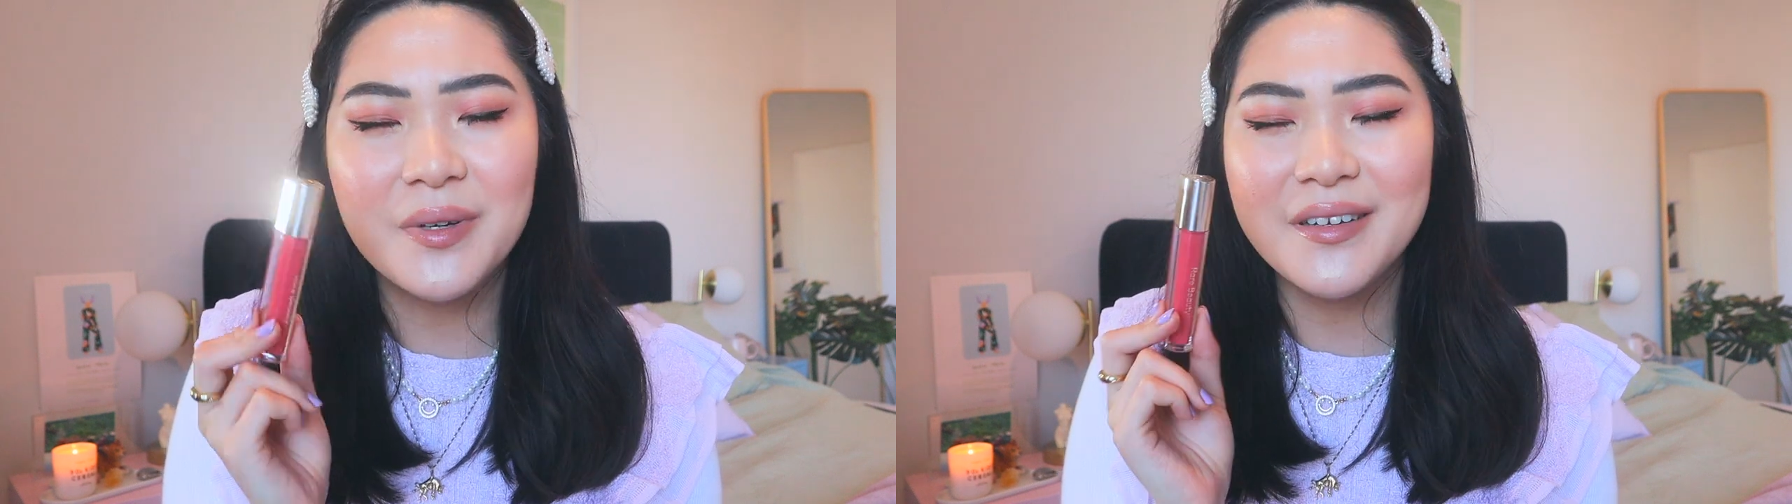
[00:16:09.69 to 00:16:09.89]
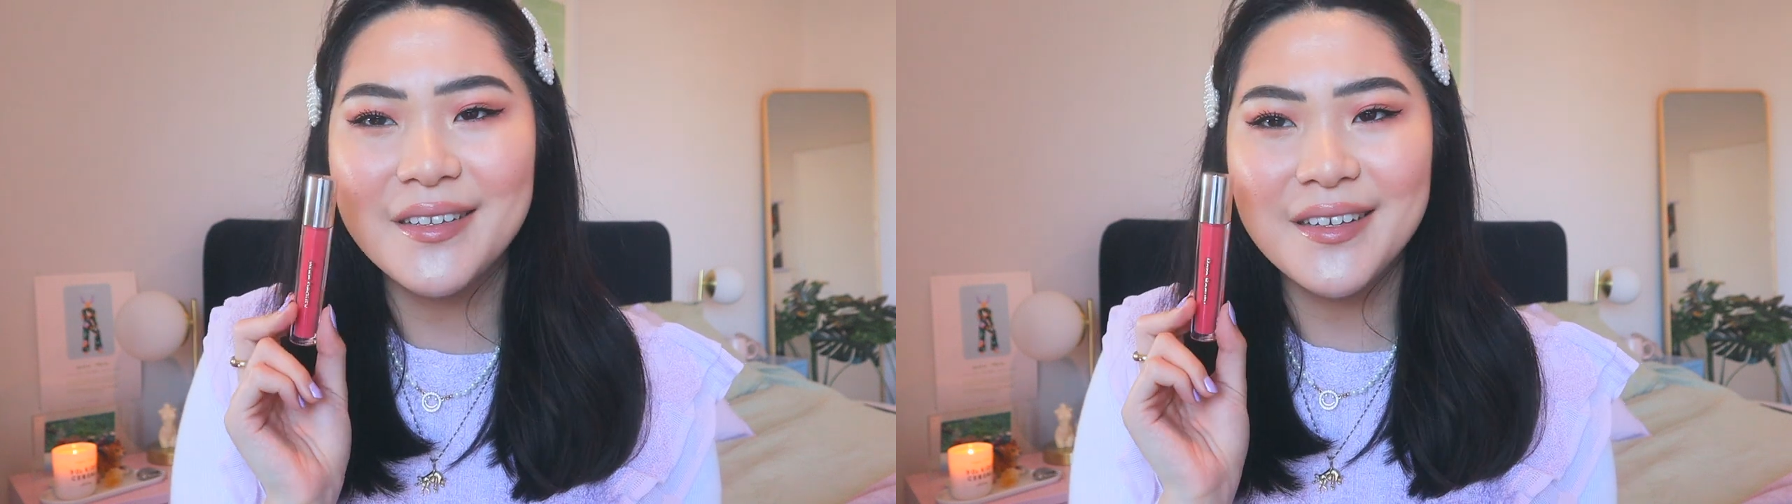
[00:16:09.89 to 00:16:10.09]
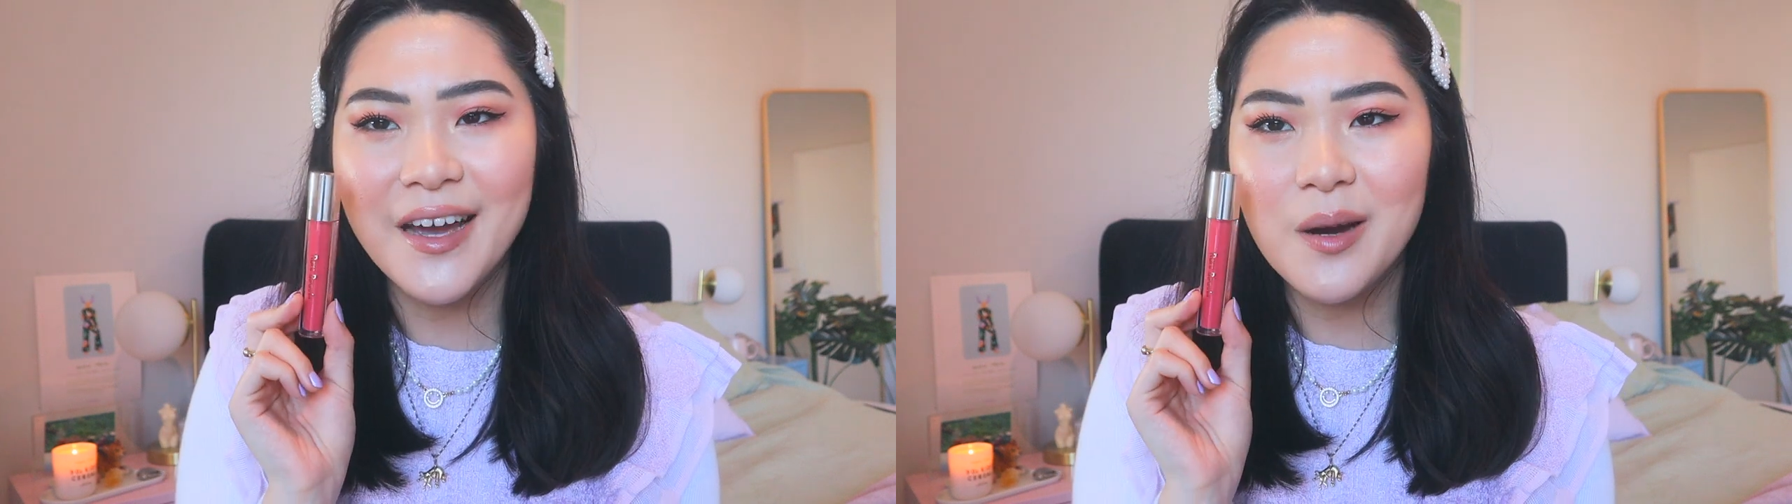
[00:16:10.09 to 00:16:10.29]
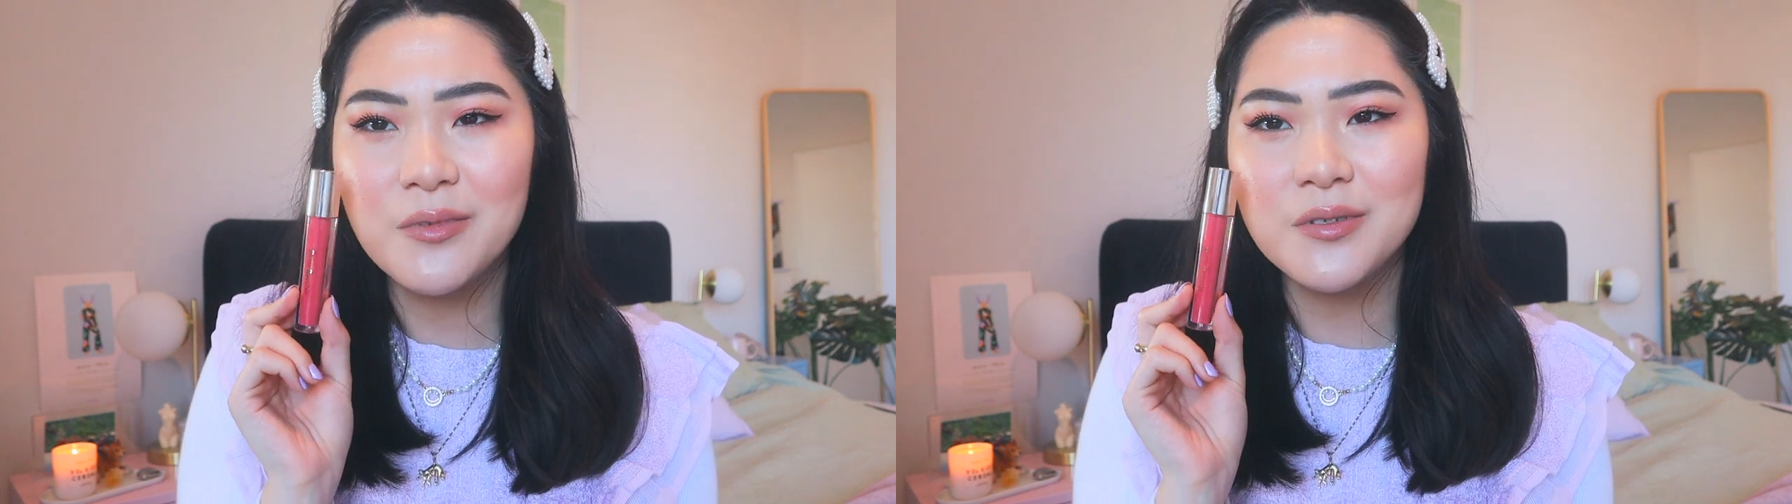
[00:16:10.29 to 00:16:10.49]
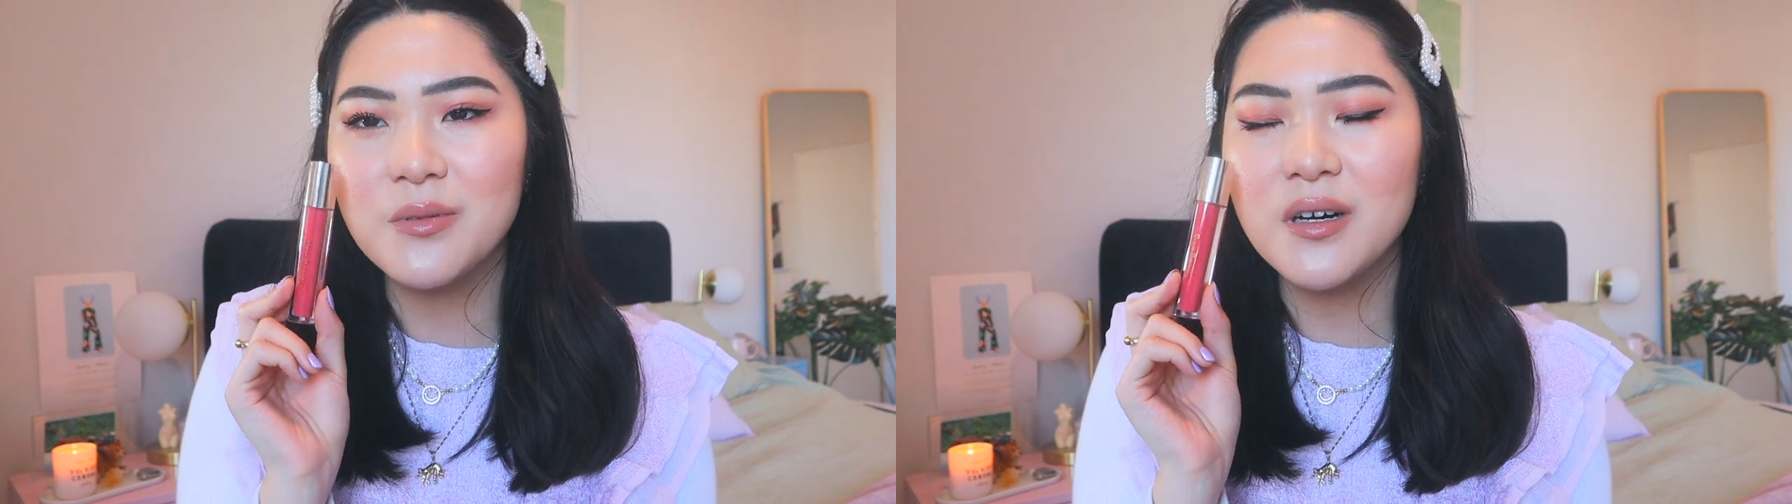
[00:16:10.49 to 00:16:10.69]
but in the
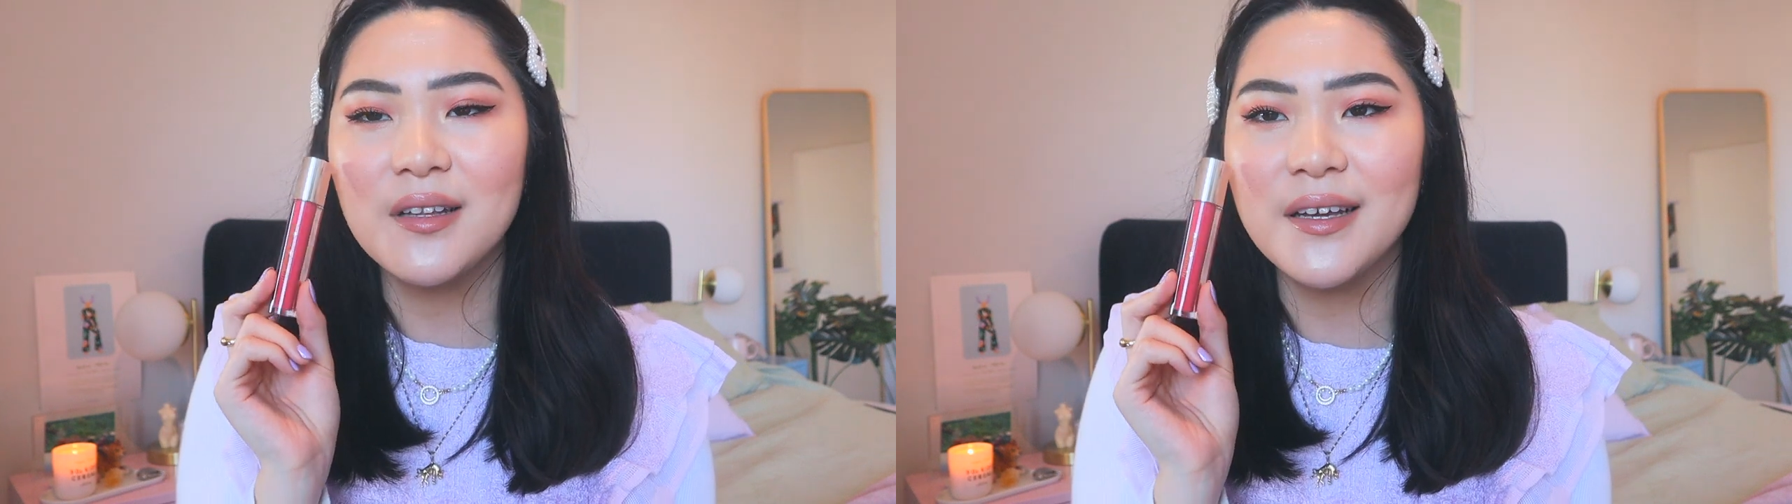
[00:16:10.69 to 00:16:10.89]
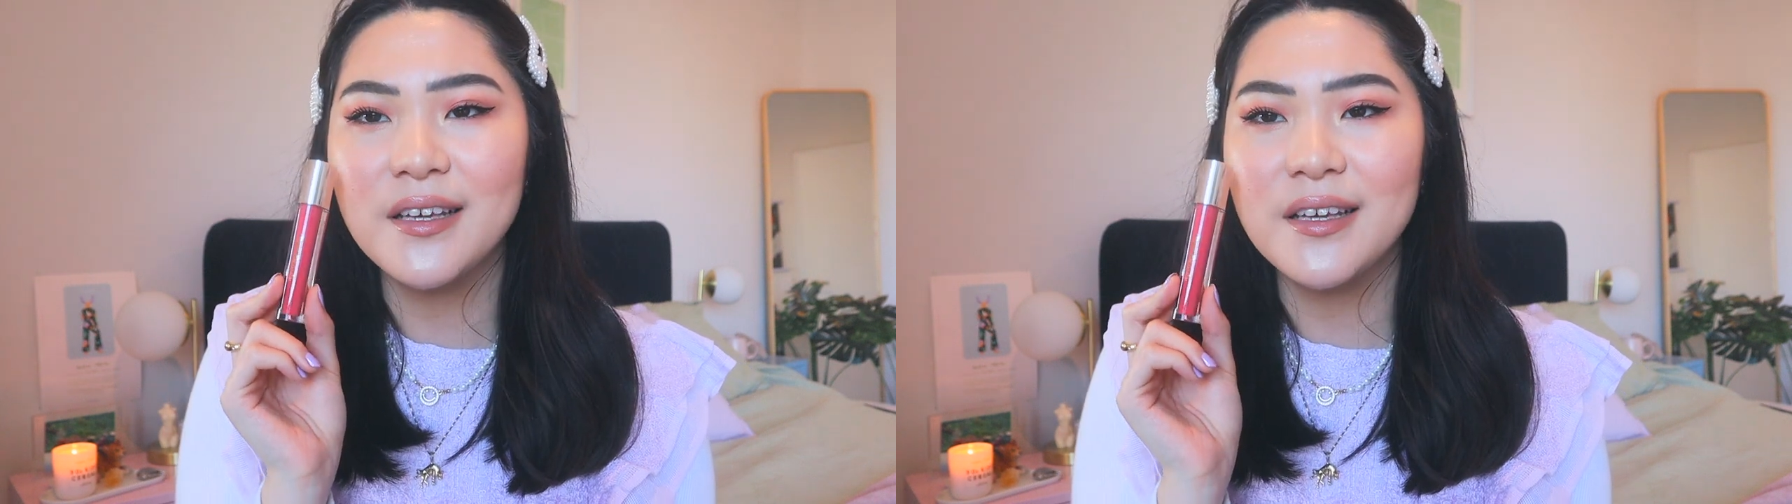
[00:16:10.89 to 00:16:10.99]
camera as well,